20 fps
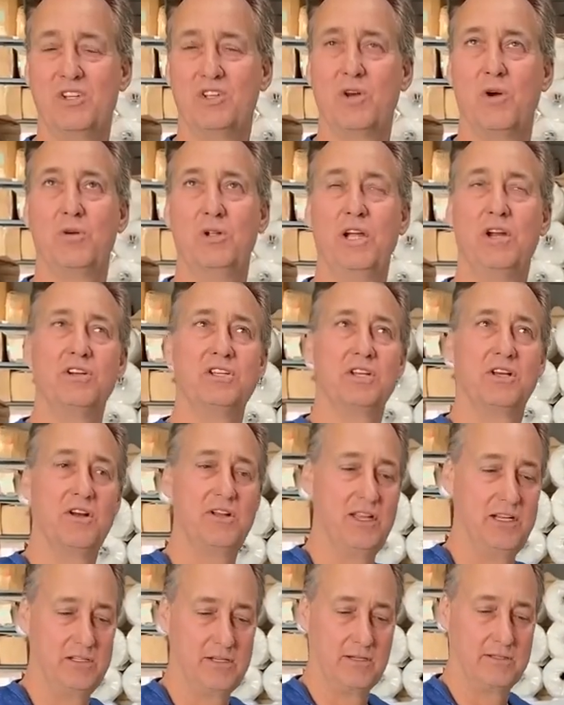So years ago,
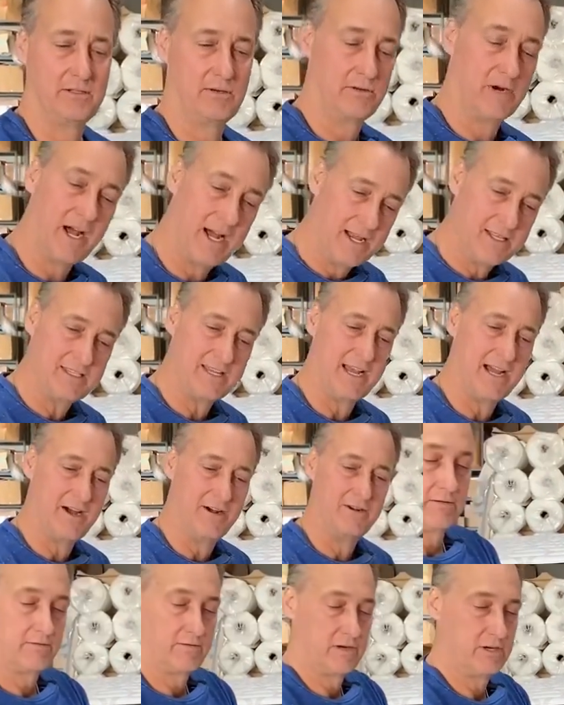they took the rods out
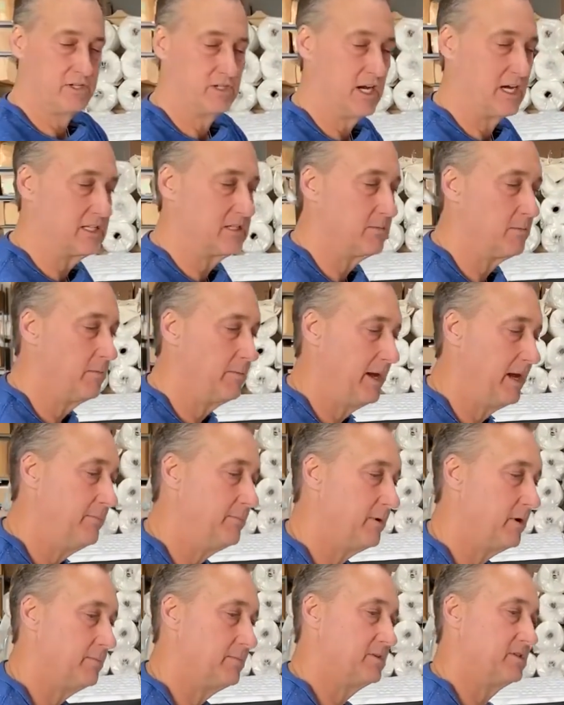for adjustable bed
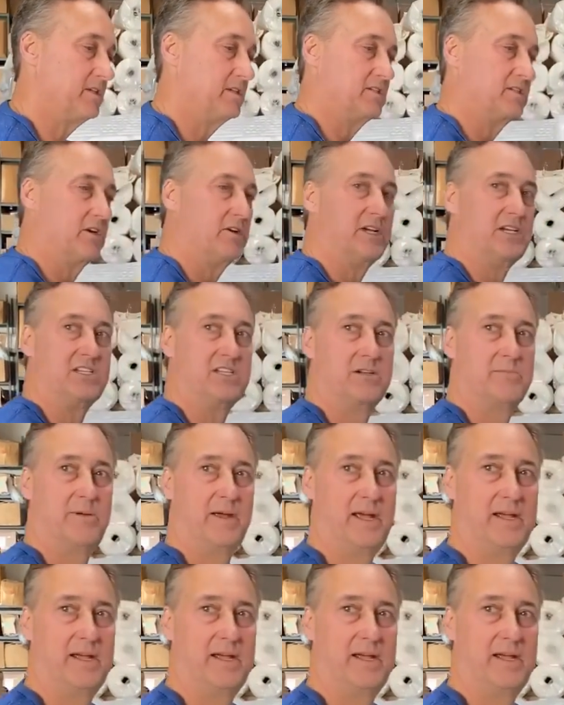purposes. They're easy to bend.